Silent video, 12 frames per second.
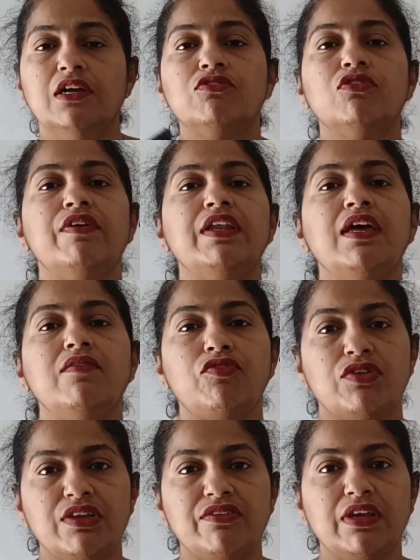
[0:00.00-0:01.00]
So when I
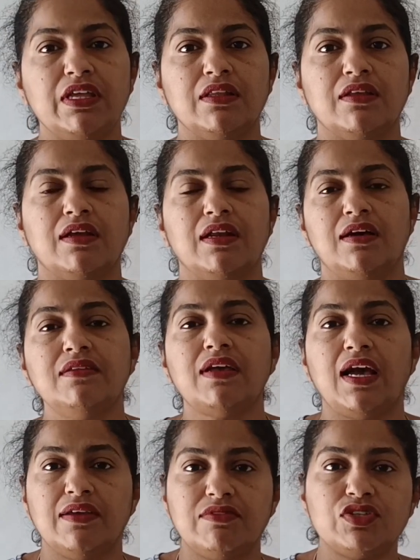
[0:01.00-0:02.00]
was teaching in the
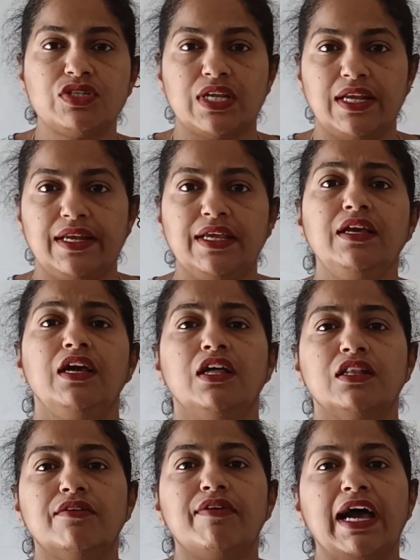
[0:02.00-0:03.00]
class, I was telling
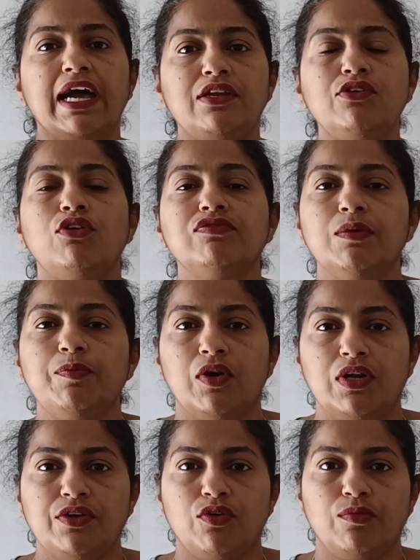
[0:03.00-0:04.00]
the value of the
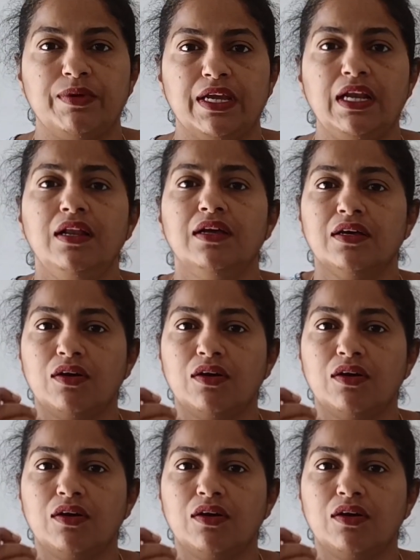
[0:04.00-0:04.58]
polynomial